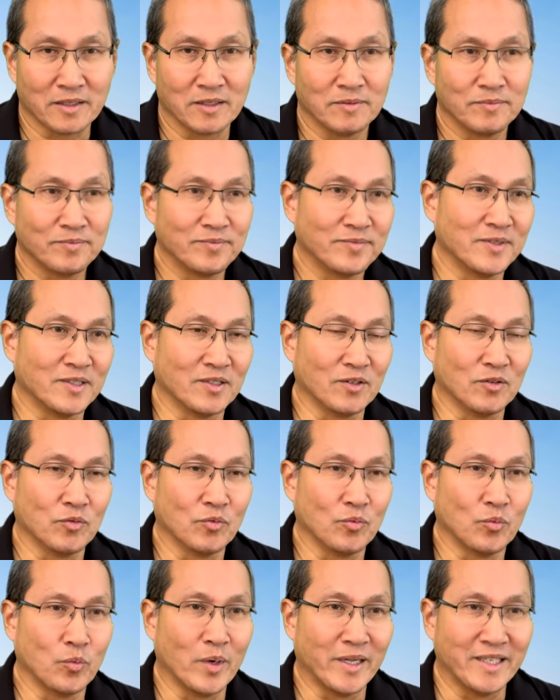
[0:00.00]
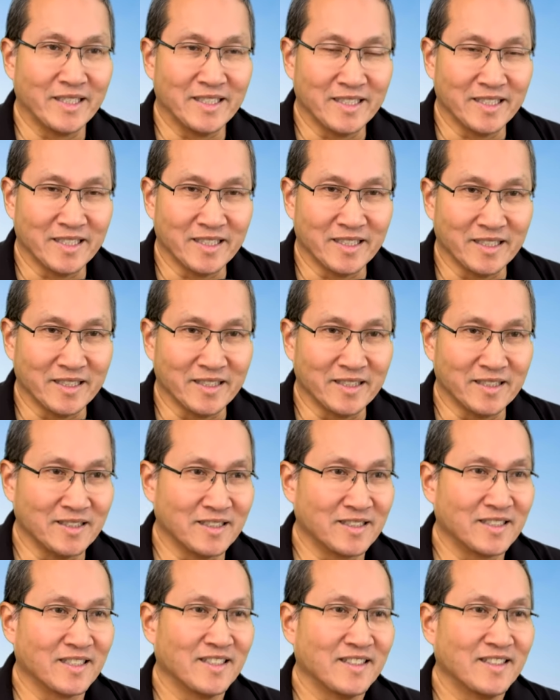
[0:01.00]
you know,
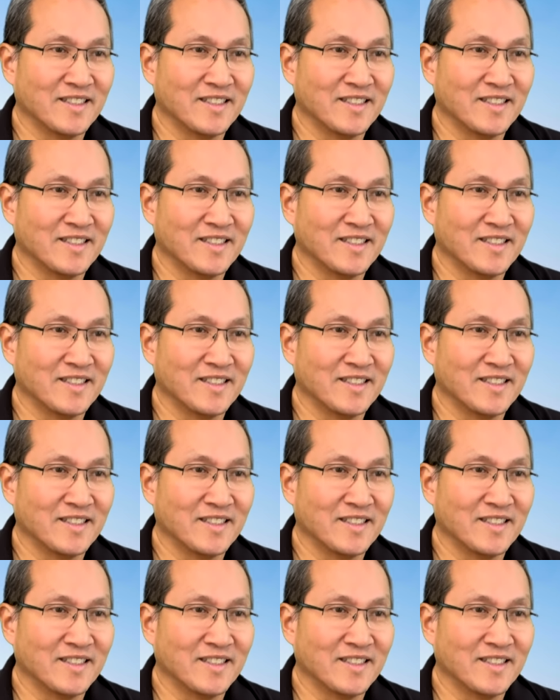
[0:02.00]
Wendy's,